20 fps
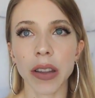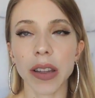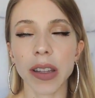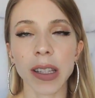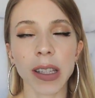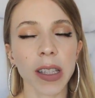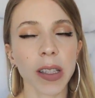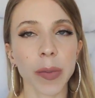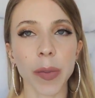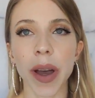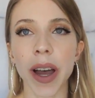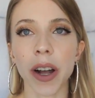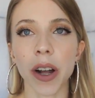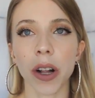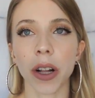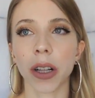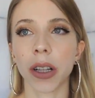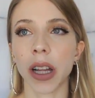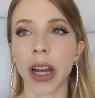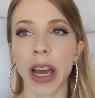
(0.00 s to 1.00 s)
the
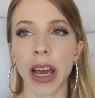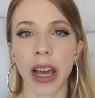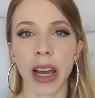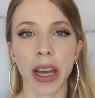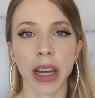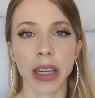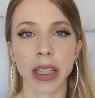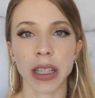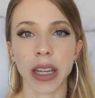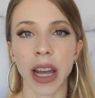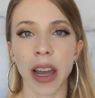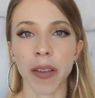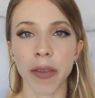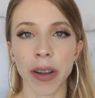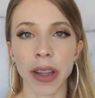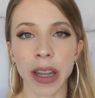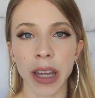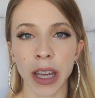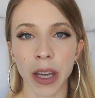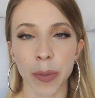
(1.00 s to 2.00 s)
smell and
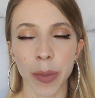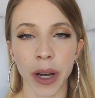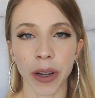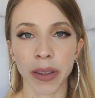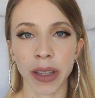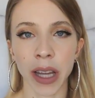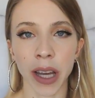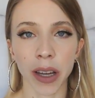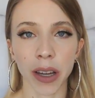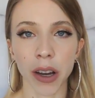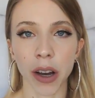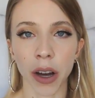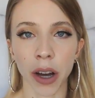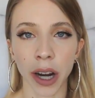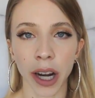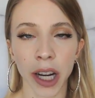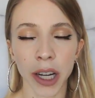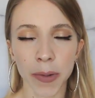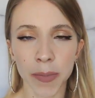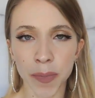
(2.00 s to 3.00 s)
everything about that
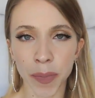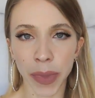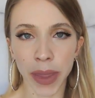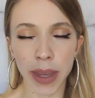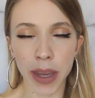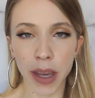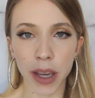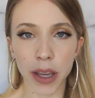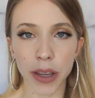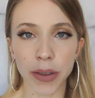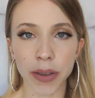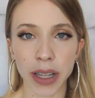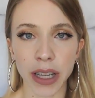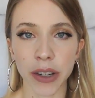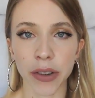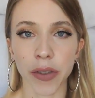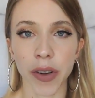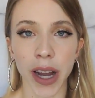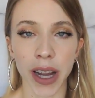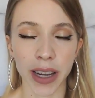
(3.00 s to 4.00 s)
car, you
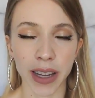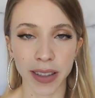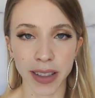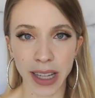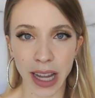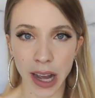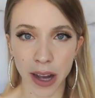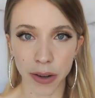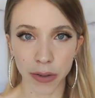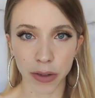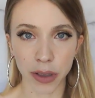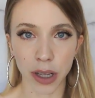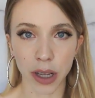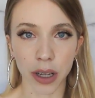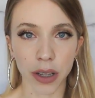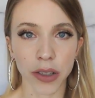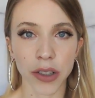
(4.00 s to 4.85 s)
need to write it down.